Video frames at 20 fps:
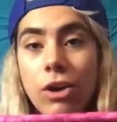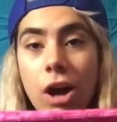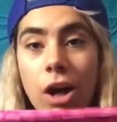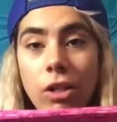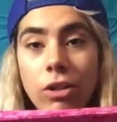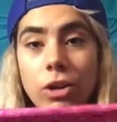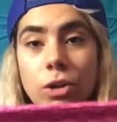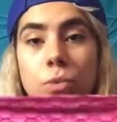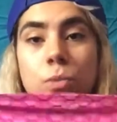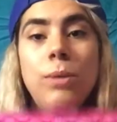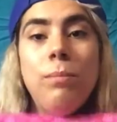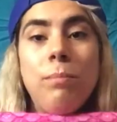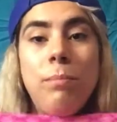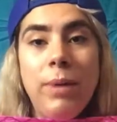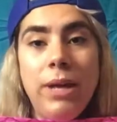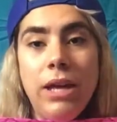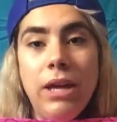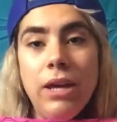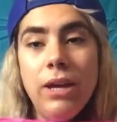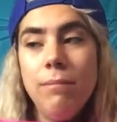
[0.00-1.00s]
color would
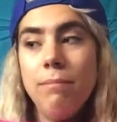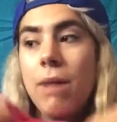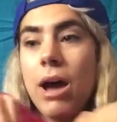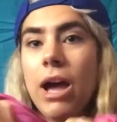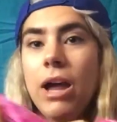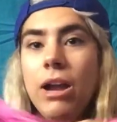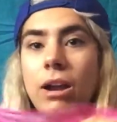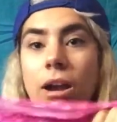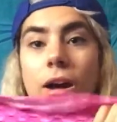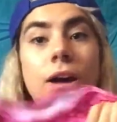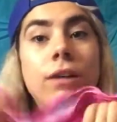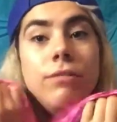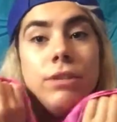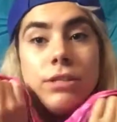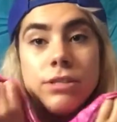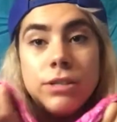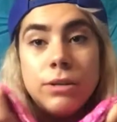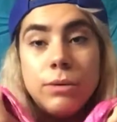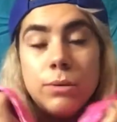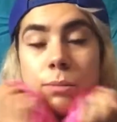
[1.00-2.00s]
be. Mine
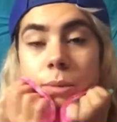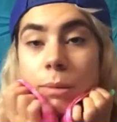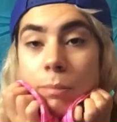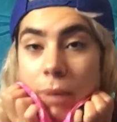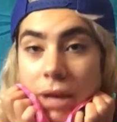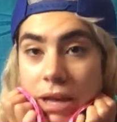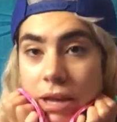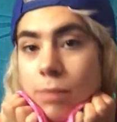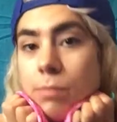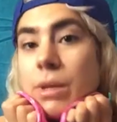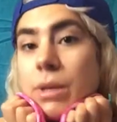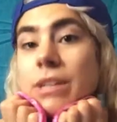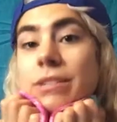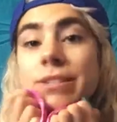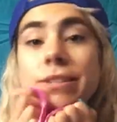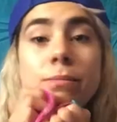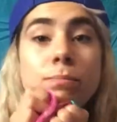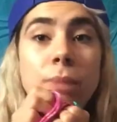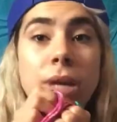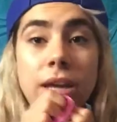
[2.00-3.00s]
obviously would be pink
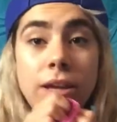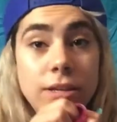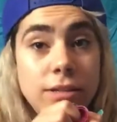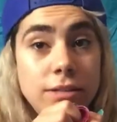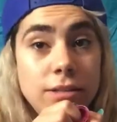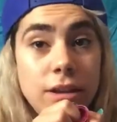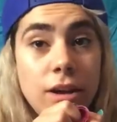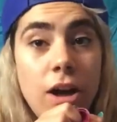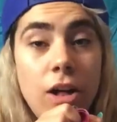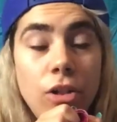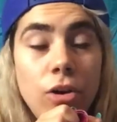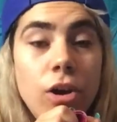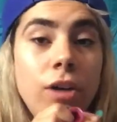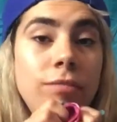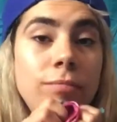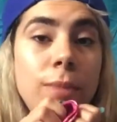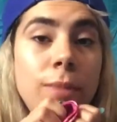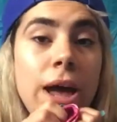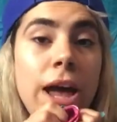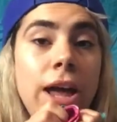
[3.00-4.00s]
because pink is the color
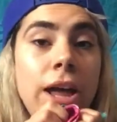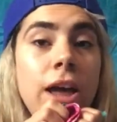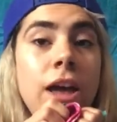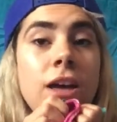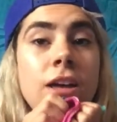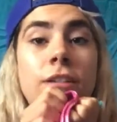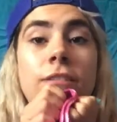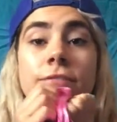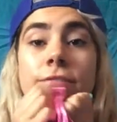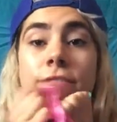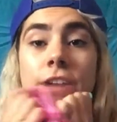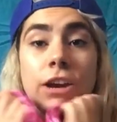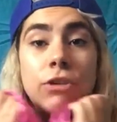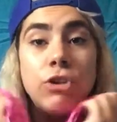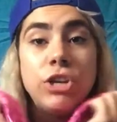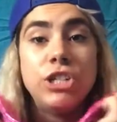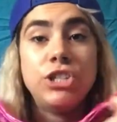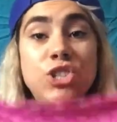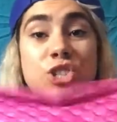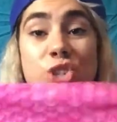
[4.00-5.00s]
of my
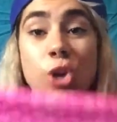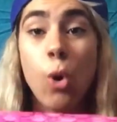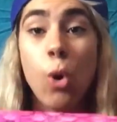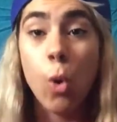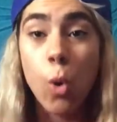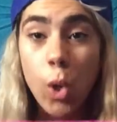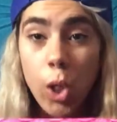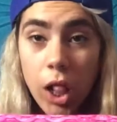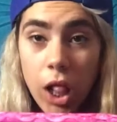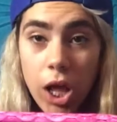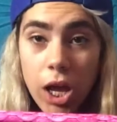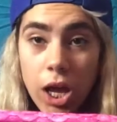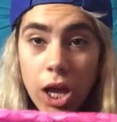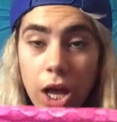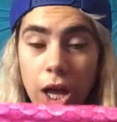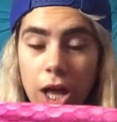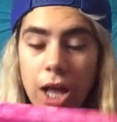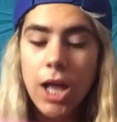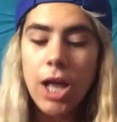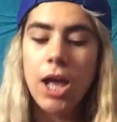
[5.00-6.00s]
very soul.
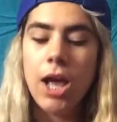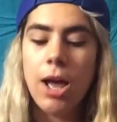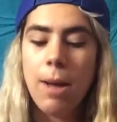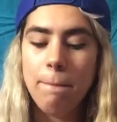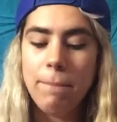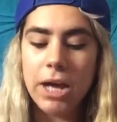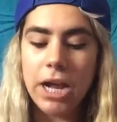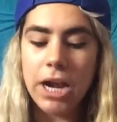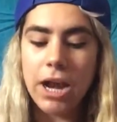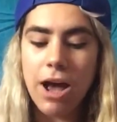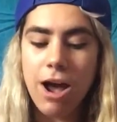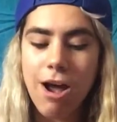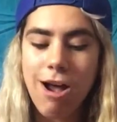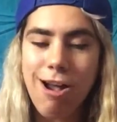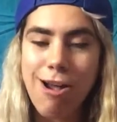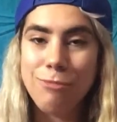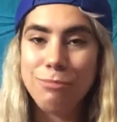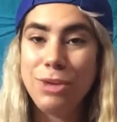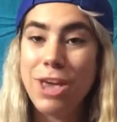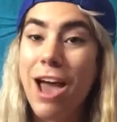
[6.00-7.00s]
But
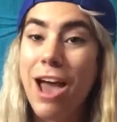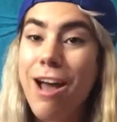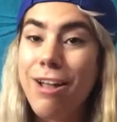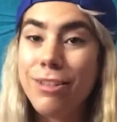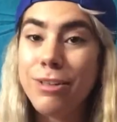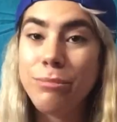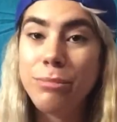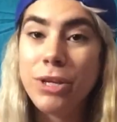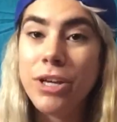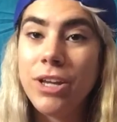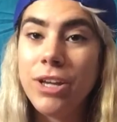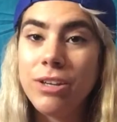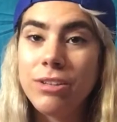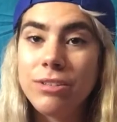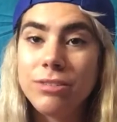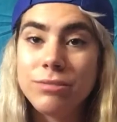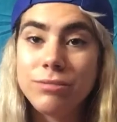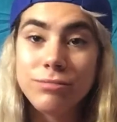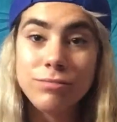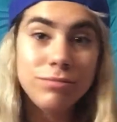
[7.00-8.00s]
yeah, leave
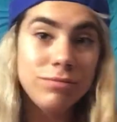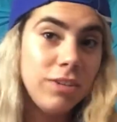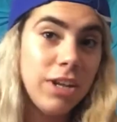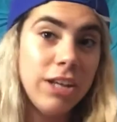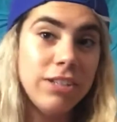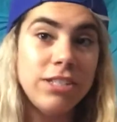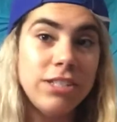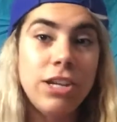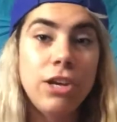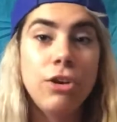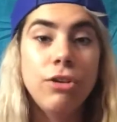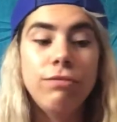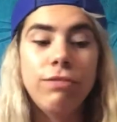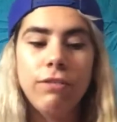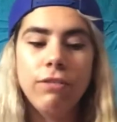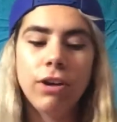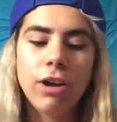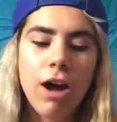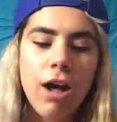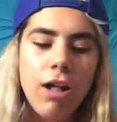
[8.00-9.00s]
me, is it your
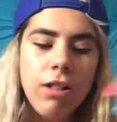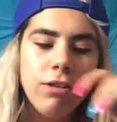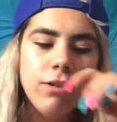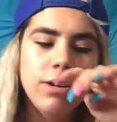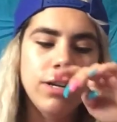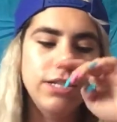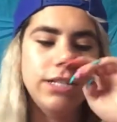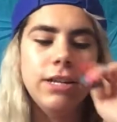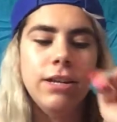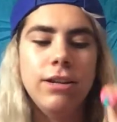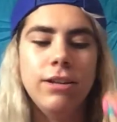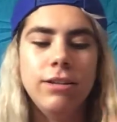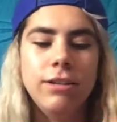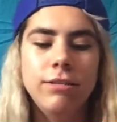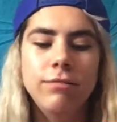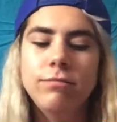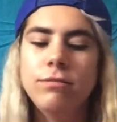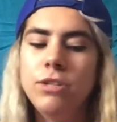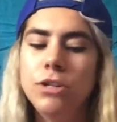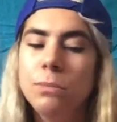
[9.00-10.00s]
favorite color? Is it
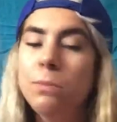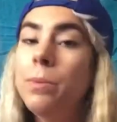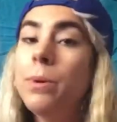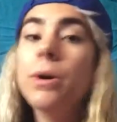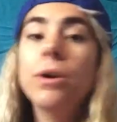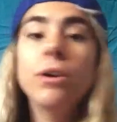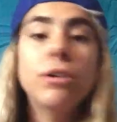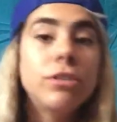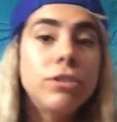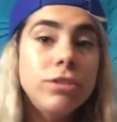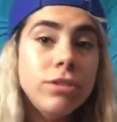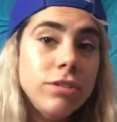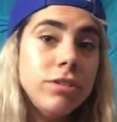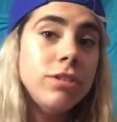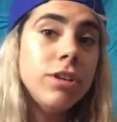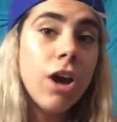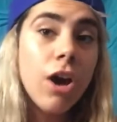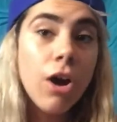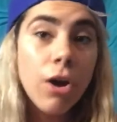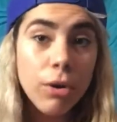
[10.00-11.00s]
your
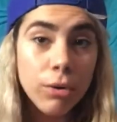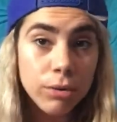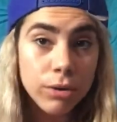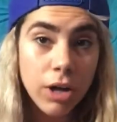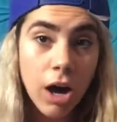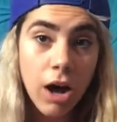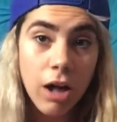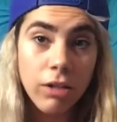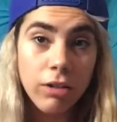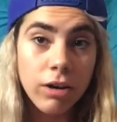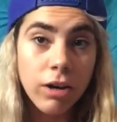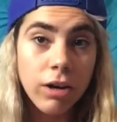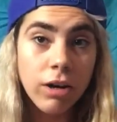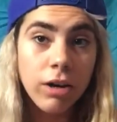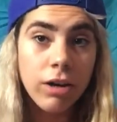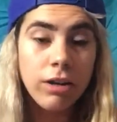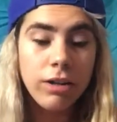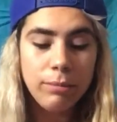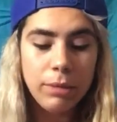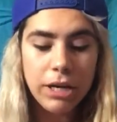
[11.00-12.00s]
birthstone
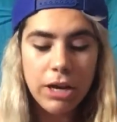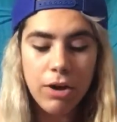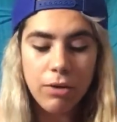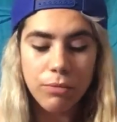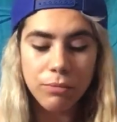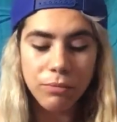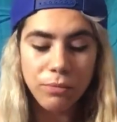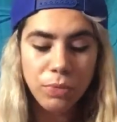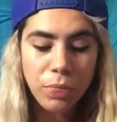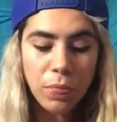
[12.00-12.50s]
color? Let me know.